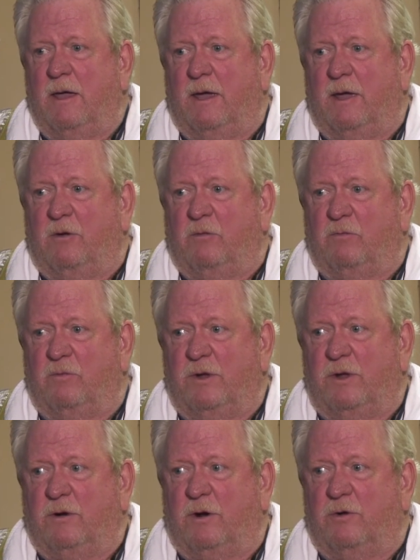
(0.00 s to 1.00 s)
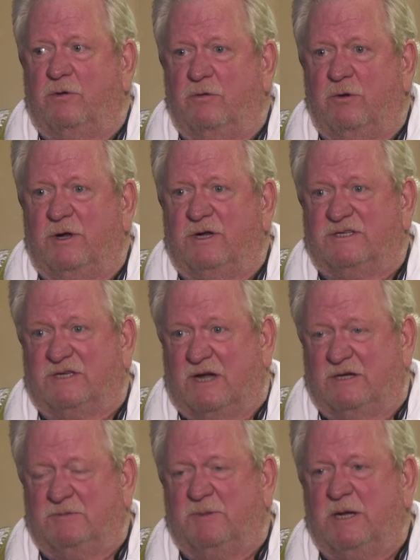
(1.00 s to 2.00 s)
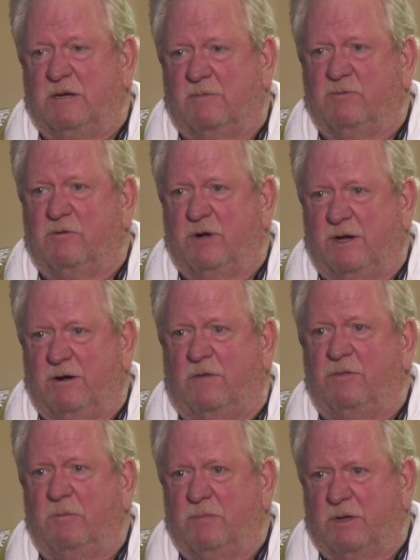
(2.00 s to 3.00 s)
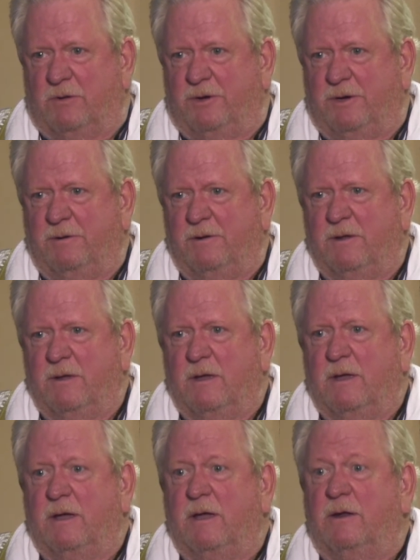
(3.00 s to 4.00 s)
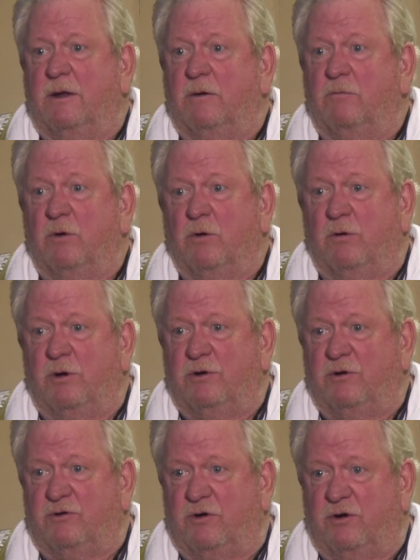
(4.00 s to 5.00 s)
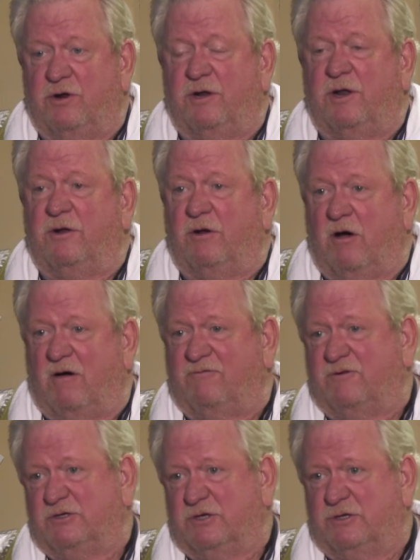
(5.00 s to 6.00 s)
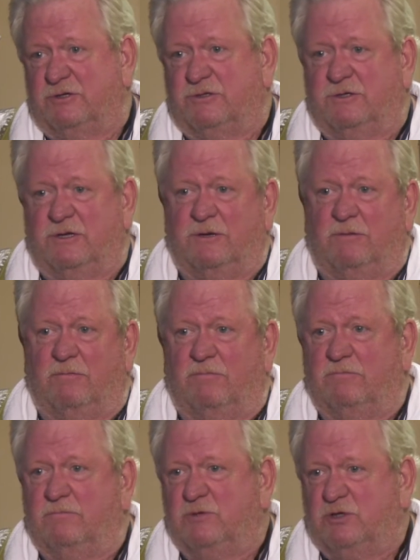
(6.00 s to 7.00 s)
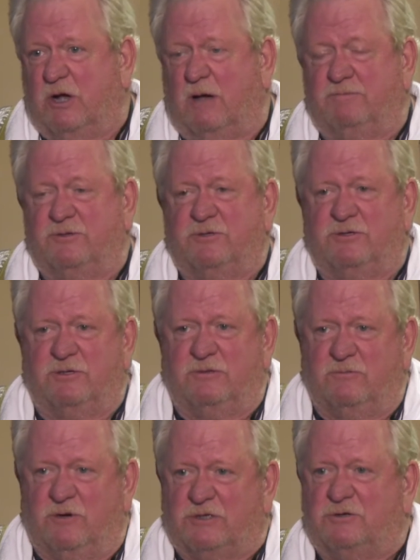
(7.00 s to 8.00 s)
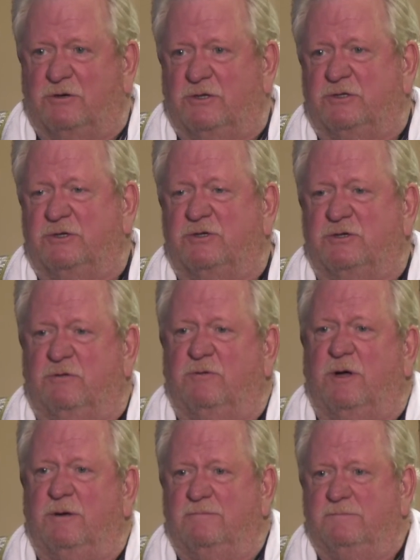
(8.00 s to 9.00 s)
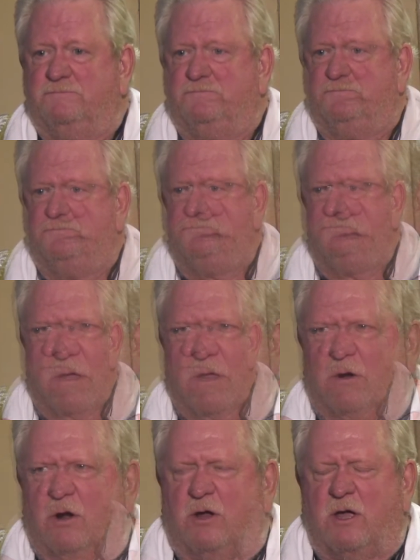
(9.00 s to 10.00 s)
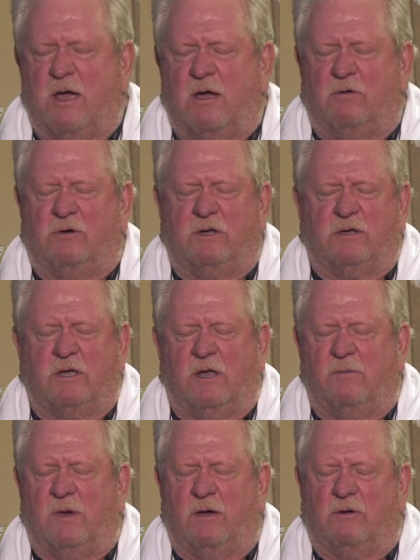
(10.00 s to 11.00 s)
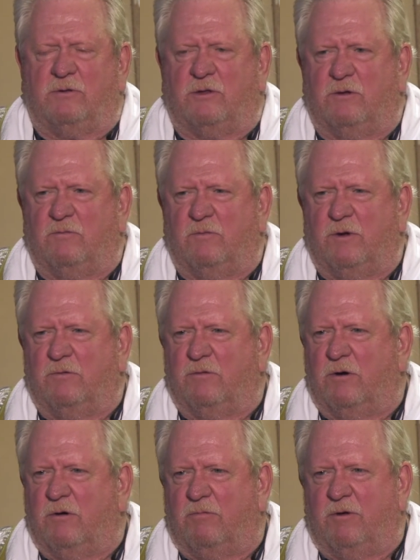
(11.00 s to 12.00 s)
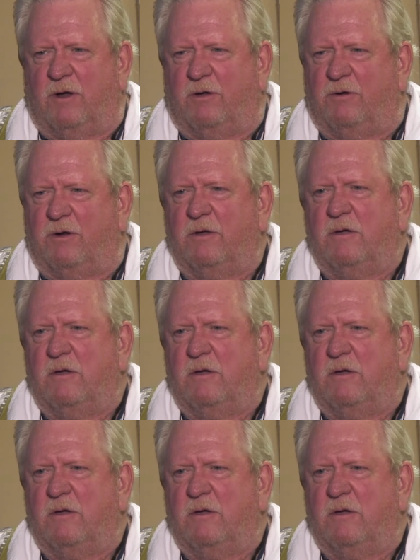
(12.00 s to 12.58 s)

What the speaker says: And we are doing a seismic upgrade on the building, and then we're going to turn it into offices and shops and restaurants and so on. In our count, it came out that we were around